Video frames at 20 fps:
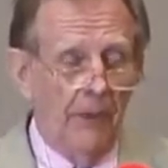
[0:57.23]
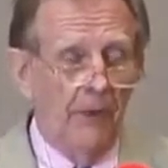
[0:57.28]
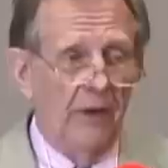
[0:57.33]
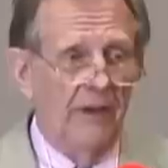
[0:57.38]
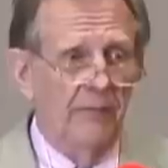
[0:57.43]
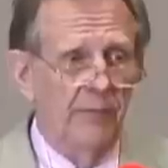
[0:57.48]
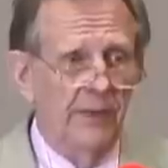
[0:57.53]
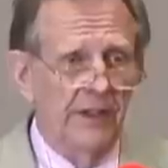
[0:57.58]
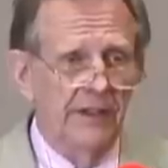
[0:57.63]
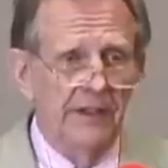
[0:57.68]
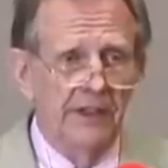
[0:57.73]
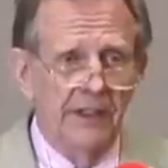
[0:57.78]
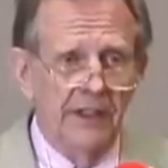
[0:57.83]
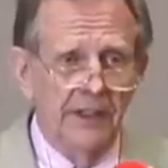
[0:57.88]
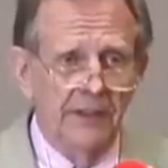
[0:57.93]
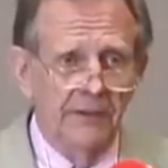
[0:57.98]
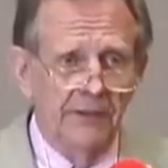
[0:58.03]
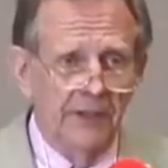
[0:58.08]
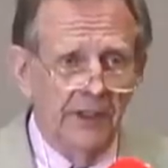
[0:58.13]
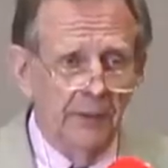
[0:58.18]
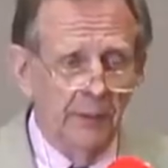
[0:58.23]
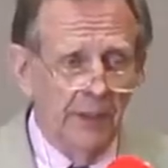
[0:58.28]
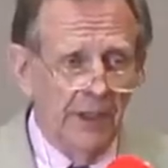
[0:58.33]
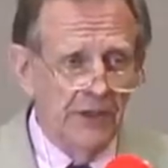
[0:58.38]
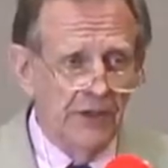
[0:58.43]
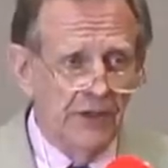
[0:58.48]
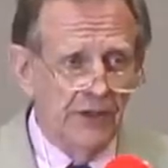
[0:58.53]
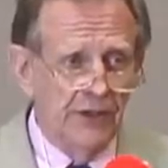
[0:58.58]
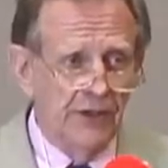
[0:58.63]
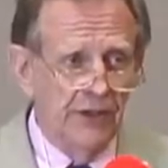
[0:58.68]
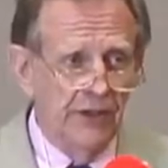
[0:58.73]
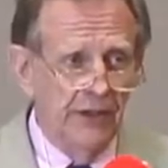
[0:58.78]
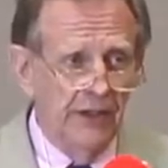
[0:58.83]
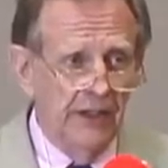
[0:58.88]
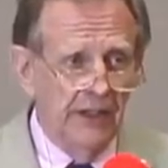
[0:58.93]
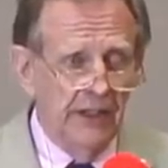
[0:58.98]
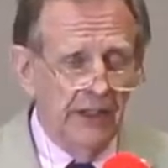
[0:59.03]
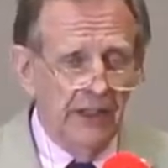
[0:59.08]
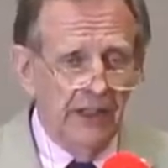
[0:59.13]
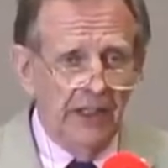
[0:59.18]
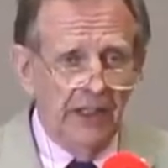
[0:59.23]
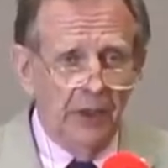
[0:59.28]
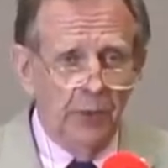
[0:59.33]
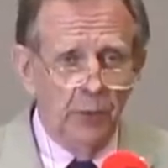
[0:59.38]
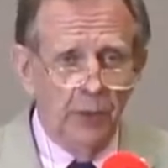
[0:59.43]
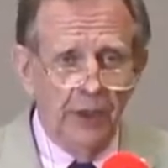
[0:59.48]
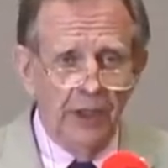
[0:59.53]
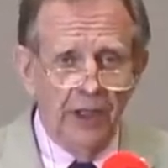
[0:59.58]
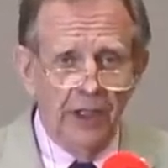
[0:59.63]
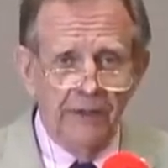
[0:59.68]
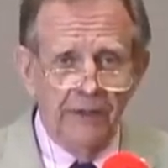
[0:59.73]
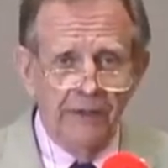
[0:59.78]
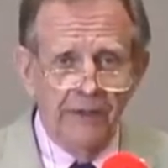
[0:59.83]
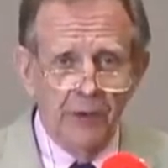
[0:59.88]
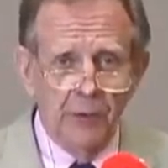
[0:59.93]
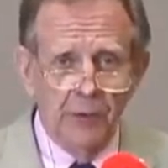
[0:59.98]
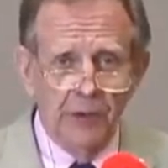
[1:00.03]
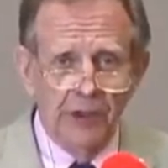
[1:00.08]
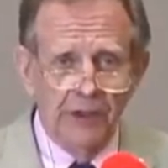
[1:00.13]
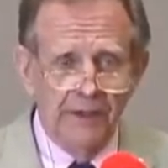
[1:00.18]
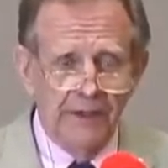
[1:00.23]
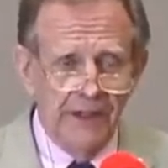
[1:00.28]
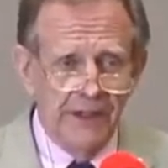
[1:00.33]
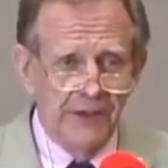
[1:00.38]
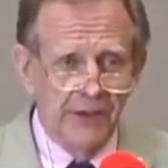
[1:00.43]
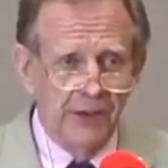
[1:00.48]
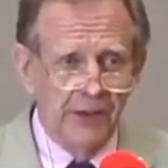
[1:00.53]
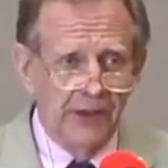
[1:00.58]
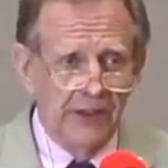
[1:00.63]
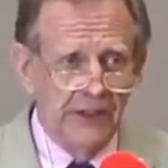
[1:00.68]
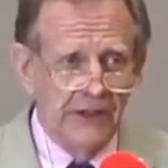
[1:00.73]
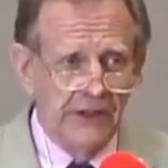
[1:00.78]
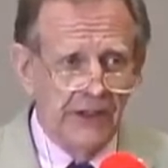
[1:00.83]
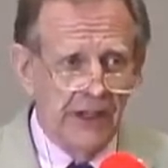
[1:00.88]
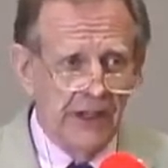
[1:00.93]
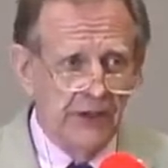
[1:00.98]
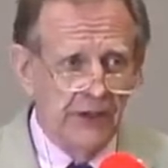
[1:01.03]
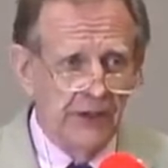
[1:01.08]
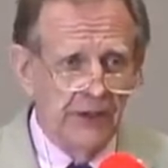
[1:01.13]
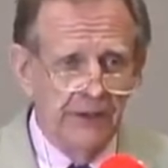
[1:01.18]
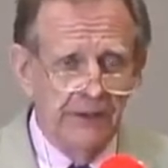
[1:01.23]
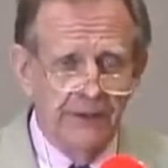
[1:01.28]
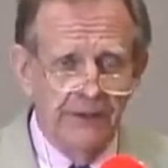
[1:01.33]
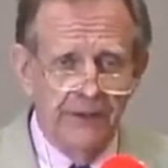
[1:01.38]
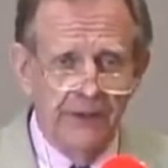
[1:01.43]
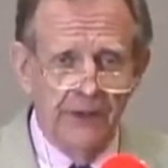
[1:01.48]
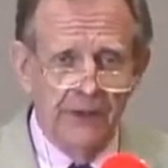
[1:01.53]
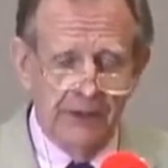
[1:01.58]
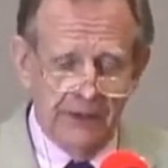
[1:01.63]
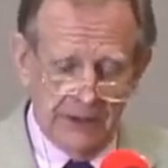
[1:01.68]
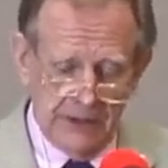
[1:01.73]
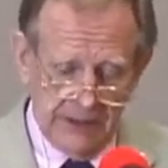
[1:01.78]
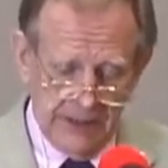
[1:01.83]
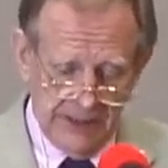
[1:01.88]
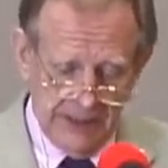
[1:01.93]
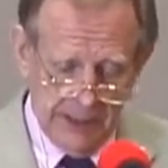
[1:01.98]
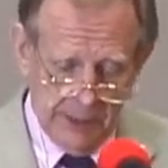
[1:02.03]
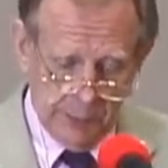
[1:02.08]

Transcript: though I've been uh, very much aware of the work of this organization for a